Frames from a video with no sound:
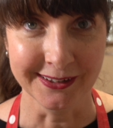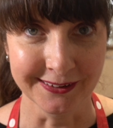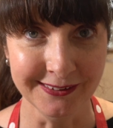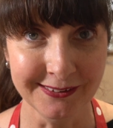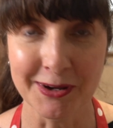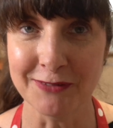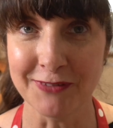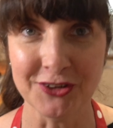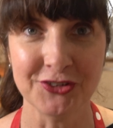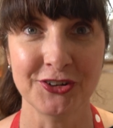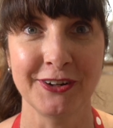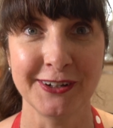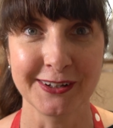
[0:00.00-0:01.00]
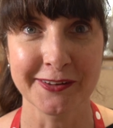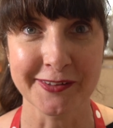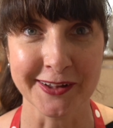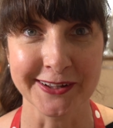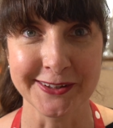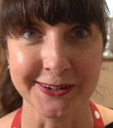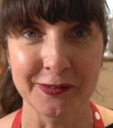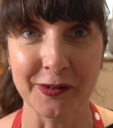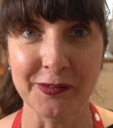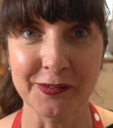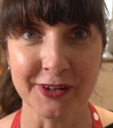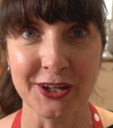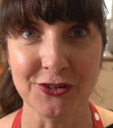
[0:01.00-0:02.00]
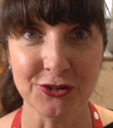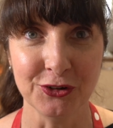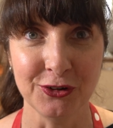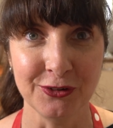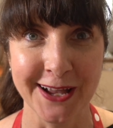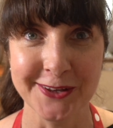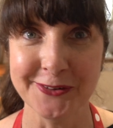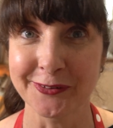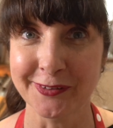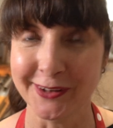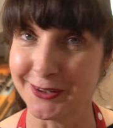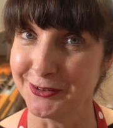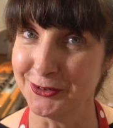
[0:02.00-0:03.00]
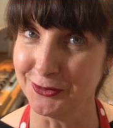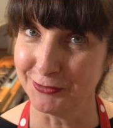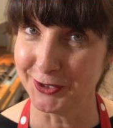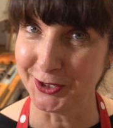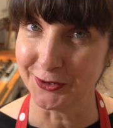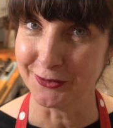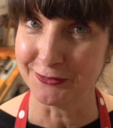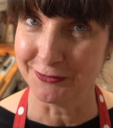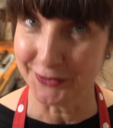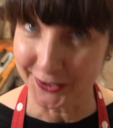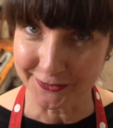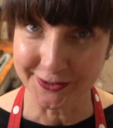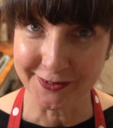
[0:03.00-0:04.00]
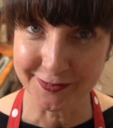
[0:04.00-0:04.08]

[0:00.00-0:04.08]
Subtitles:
it, my vegetarian lasagna. So stay tuned and you'll see a new video very